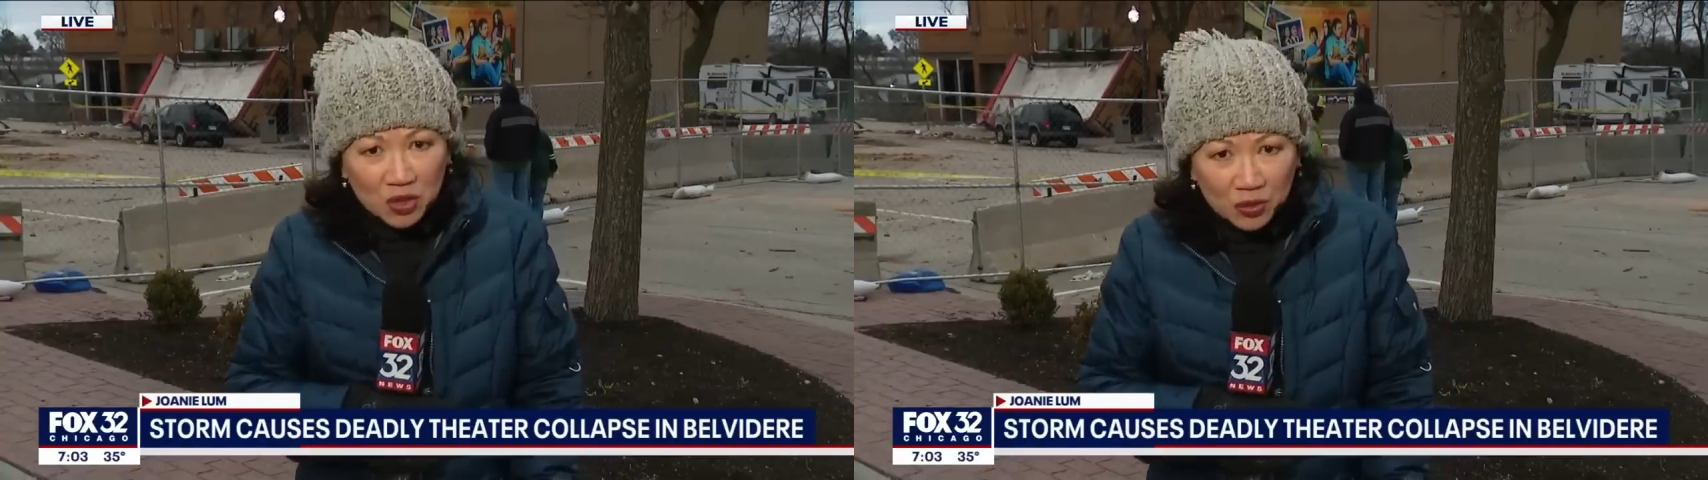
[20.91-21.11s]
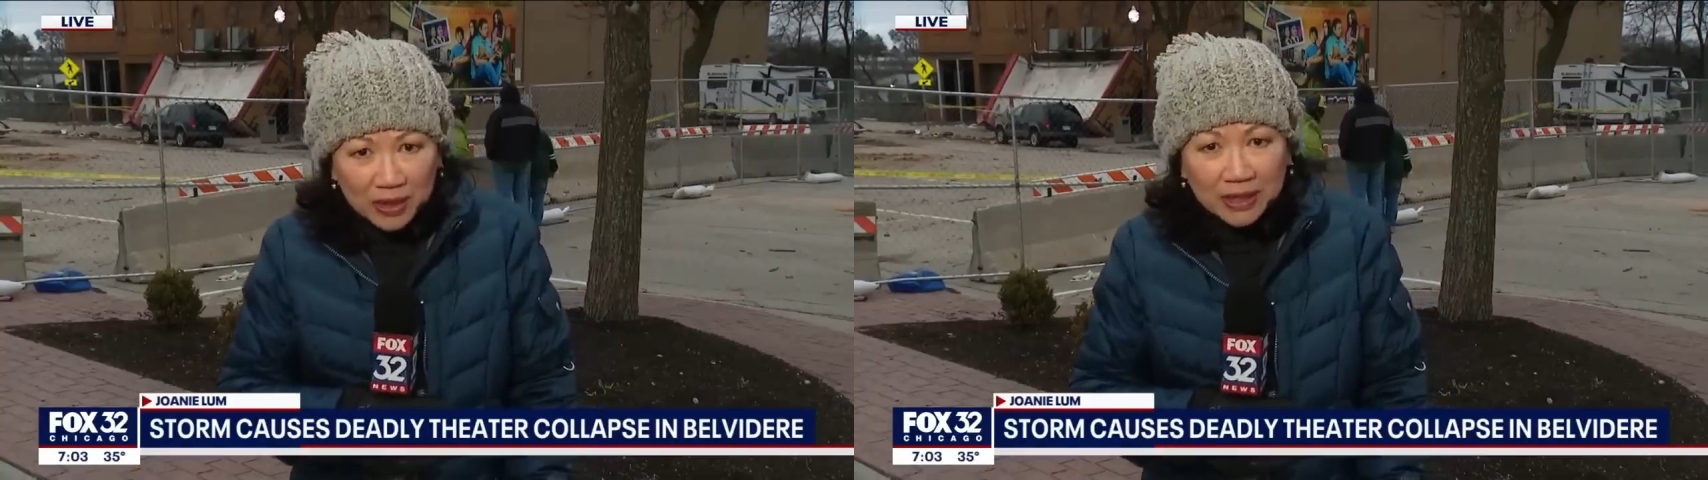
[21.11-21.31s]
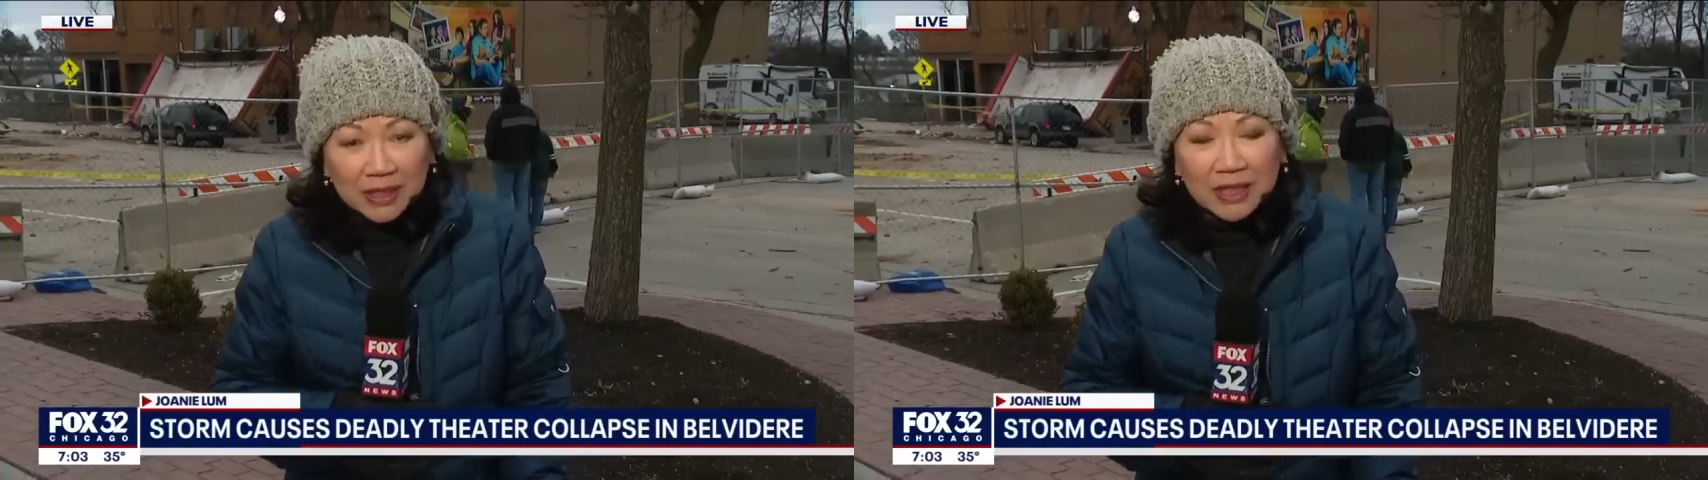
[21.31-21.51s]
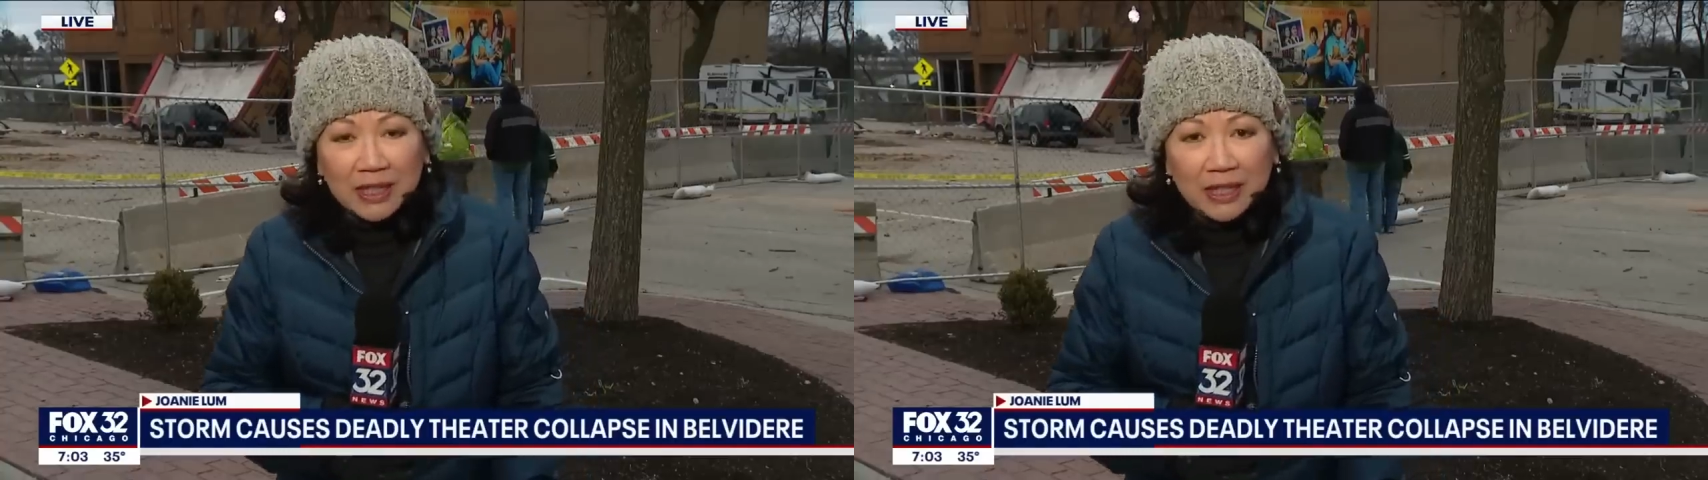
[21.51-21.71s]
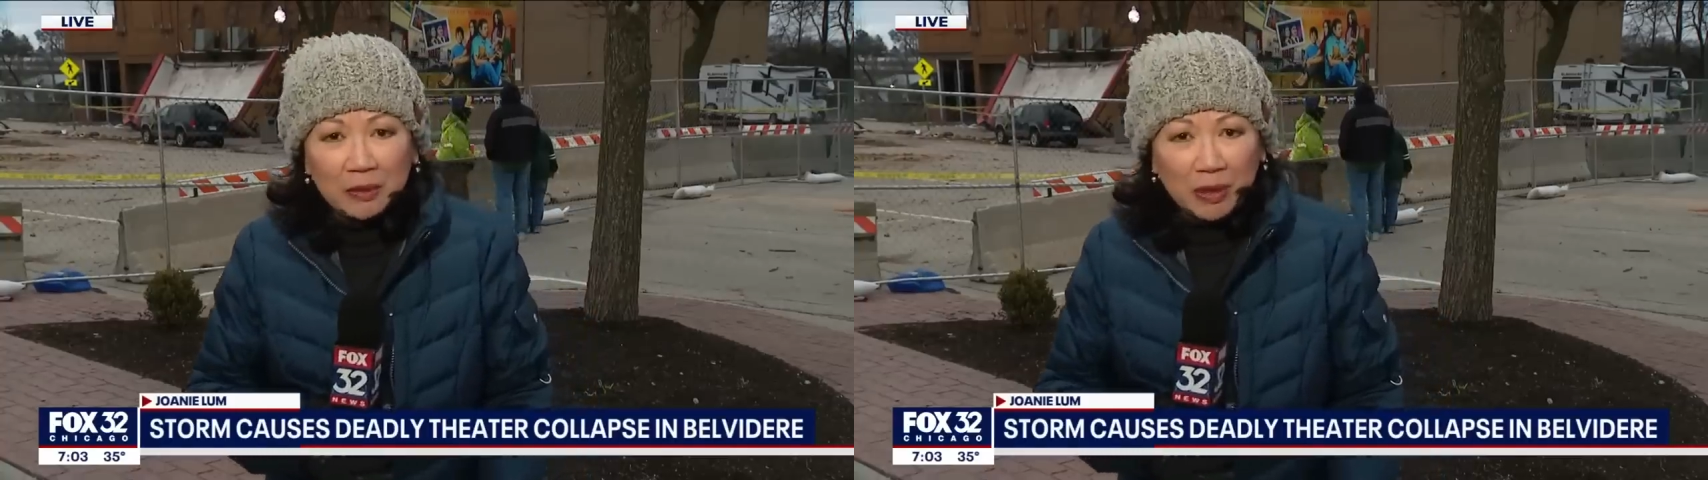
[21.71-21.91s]
street
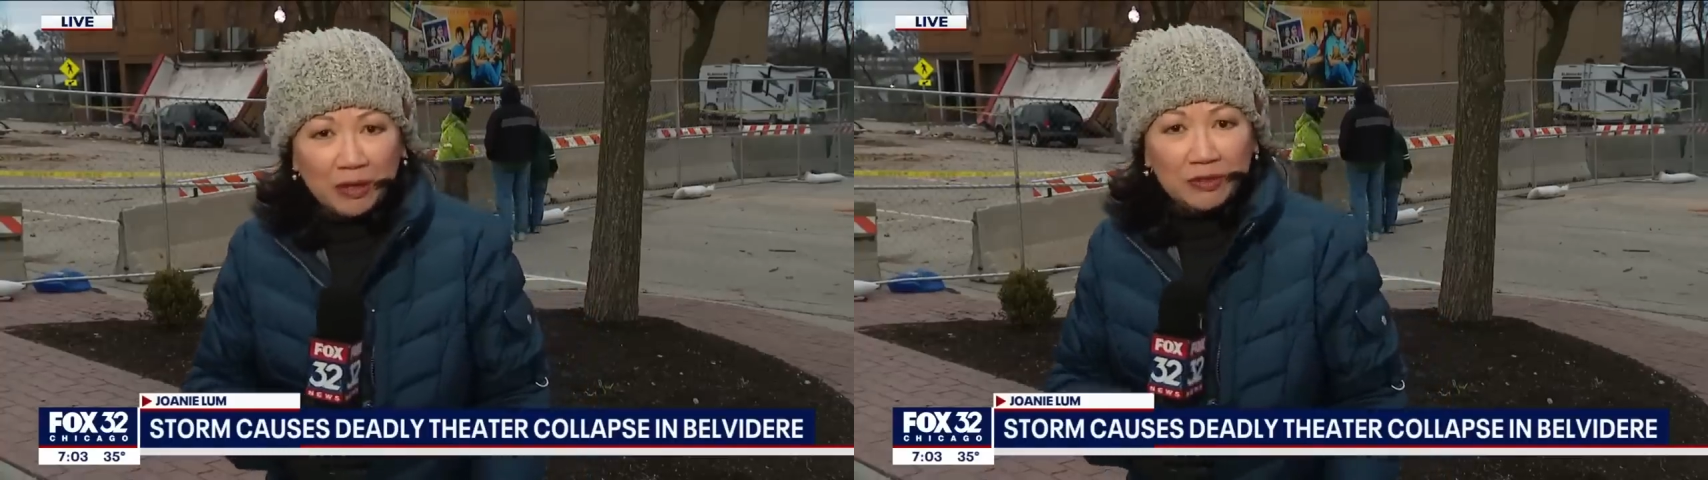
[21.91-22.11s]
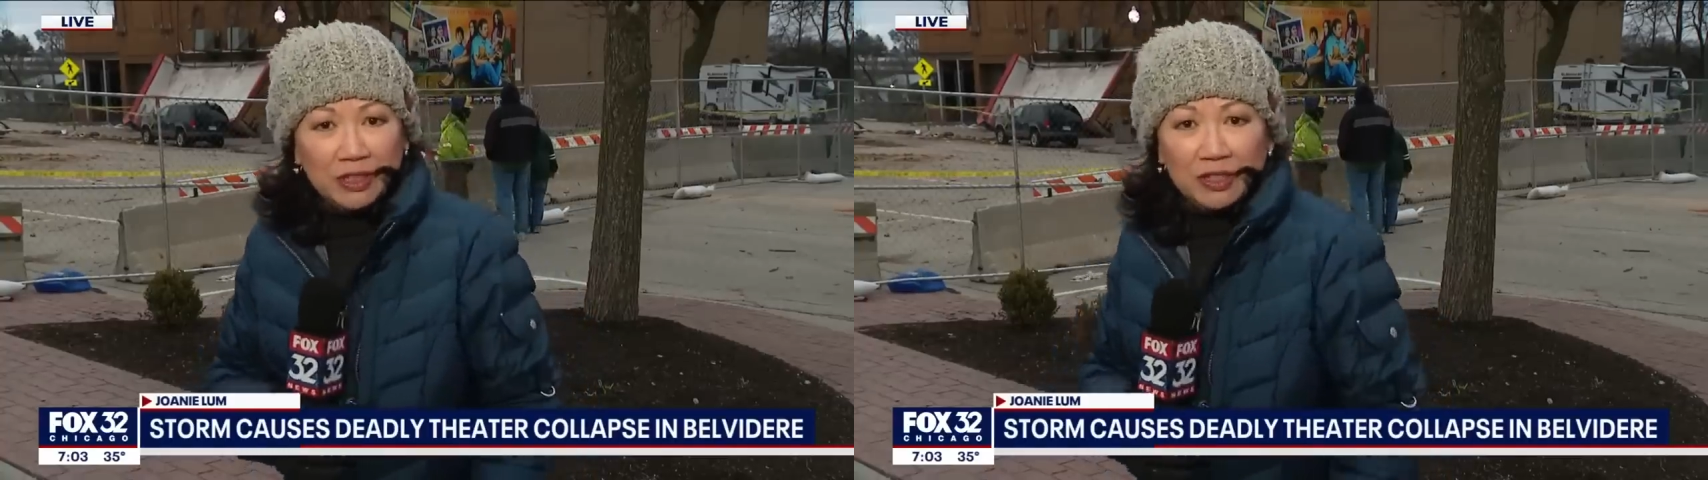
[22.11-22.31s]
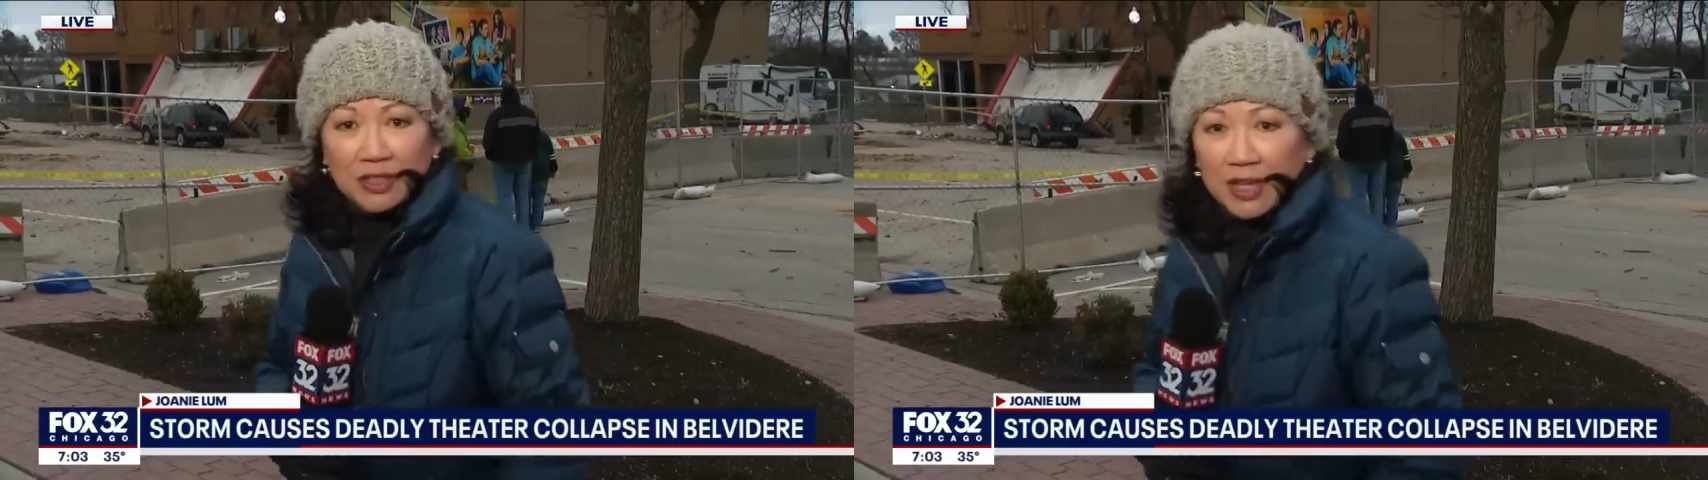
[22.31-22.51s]
in Belvidere